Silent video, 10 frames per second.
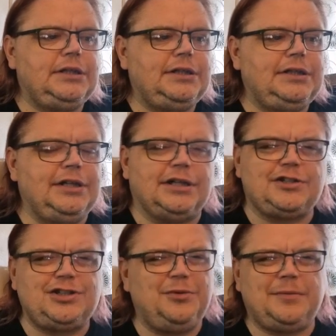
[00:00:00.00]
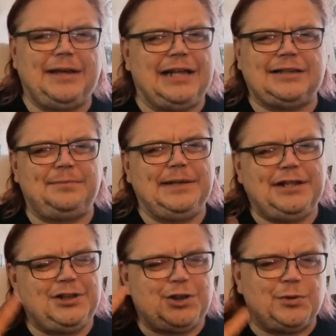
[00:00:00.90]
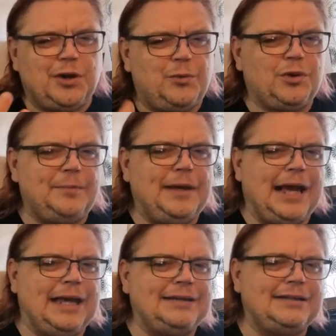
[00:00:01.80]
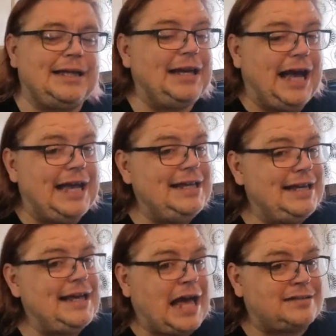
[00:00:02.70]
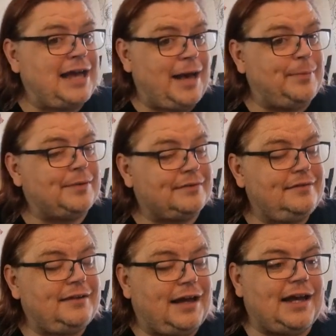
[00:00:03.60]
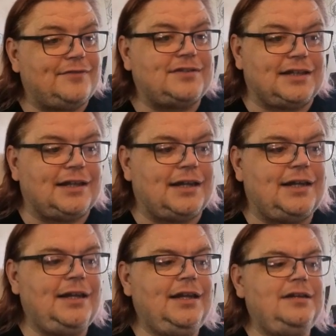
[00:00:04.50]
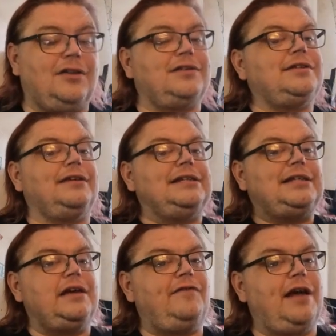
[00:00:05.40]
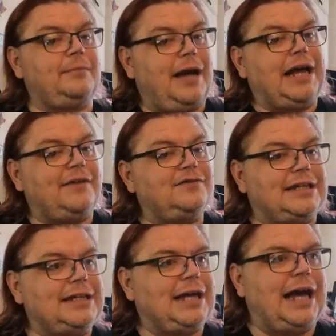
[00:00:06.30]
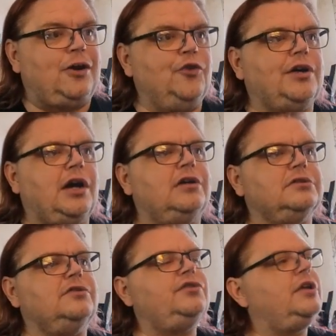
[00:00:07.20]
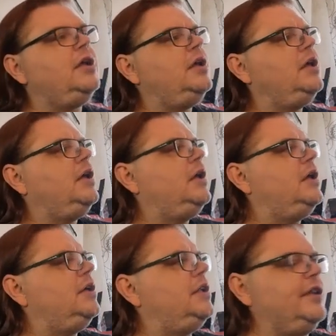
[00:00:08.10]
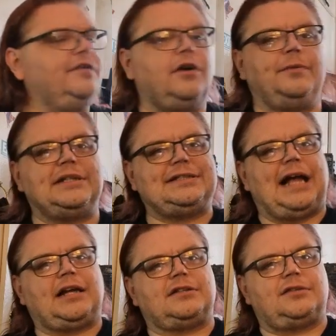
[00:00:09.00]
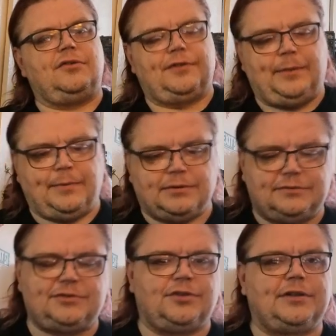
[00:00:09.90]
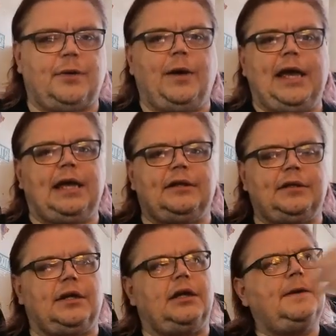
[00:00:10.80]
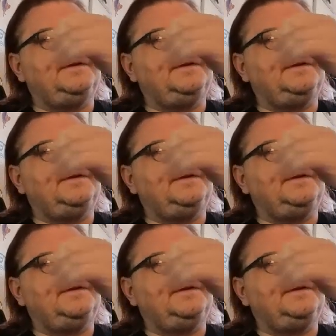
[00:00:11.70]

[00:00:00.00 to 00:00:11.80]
you don't want to be behind. You do not want to be behind. It has happened. I have seen it, not necessarily at TFN, but I have seen it at other cons. They've gone with a stack of stuff and people stood there waiting,